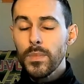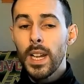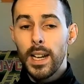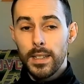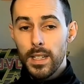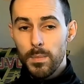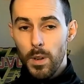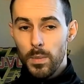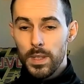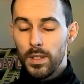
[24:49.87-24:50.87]
At this
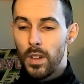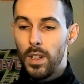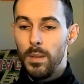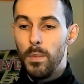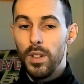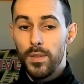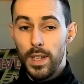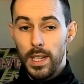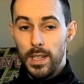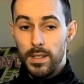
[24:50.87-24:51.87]
moment in time, my
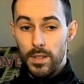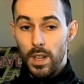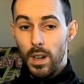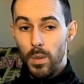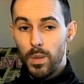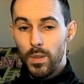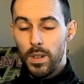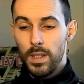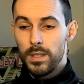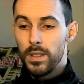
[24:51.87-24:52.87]
feeling is no.
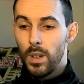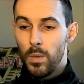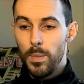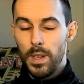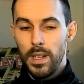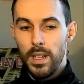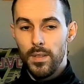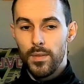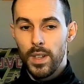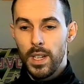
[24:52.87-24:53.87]
I don't
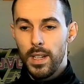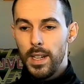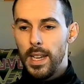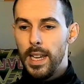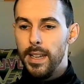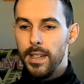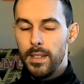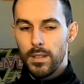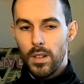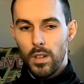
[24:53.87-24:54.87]
believe he
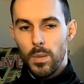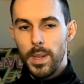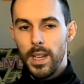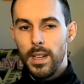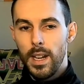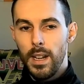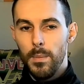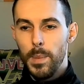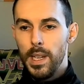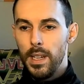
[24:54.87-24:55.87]
is going to come in and
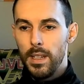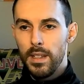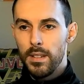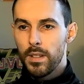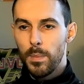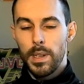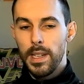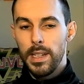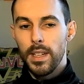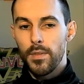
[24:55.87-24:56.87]
be this
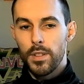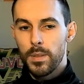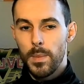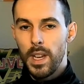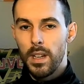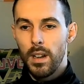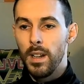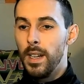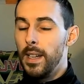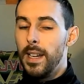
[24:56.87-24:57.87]
complete difference maker.
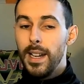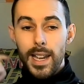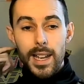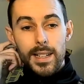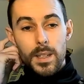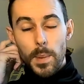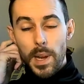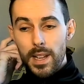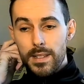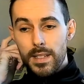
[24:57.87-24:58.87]
Again, it
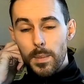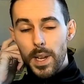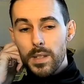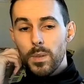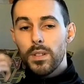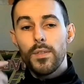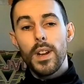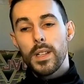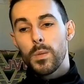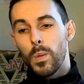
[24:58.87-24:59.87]
depends. It depends what the
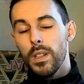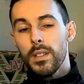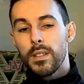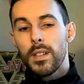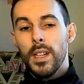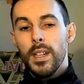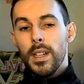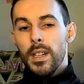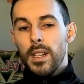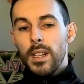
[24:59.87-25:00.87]
fans want.
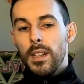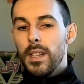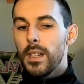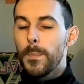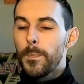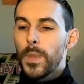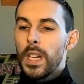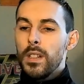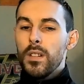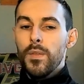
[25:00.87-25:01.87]
Like, a
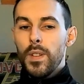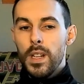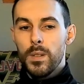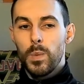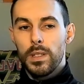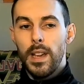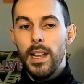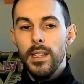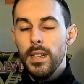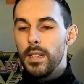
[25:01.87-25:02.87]
lot of fans will
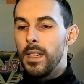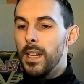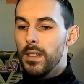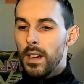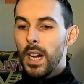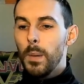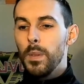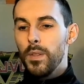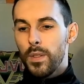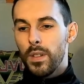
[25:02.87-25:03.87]
tell you, yeah, they're happy
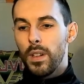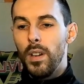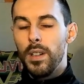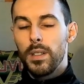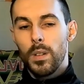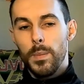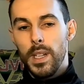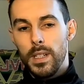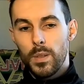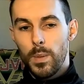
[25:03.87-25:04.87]
for a to come in
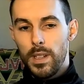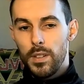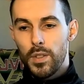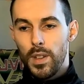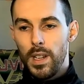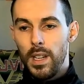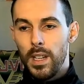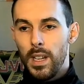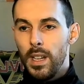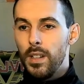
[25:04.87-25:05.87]
as 23,
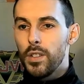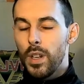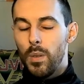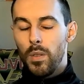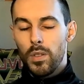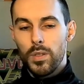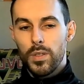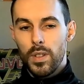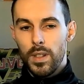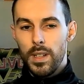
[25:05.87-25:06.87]
showing good
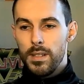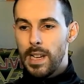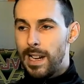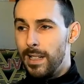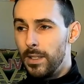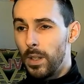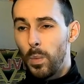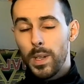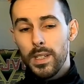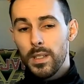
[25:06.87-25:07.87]
signs, and they're
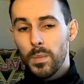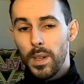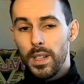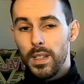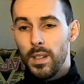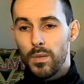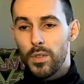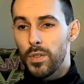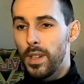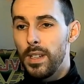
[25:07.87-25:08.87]
willing to wait,
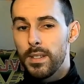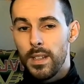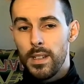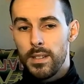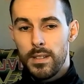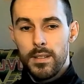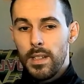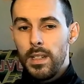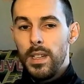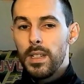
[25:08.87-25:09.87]
3 seasons till
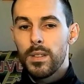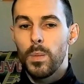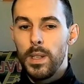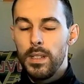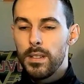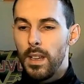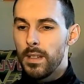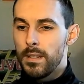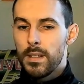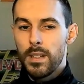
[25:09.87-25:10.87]
he hits 26
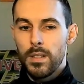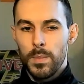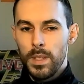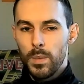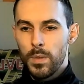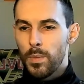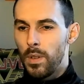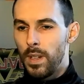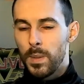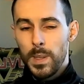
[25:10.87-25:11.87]
and starts coming into his
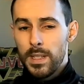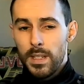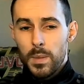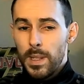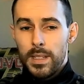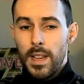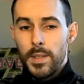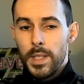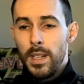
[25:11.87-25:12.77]
prime, 26, 27.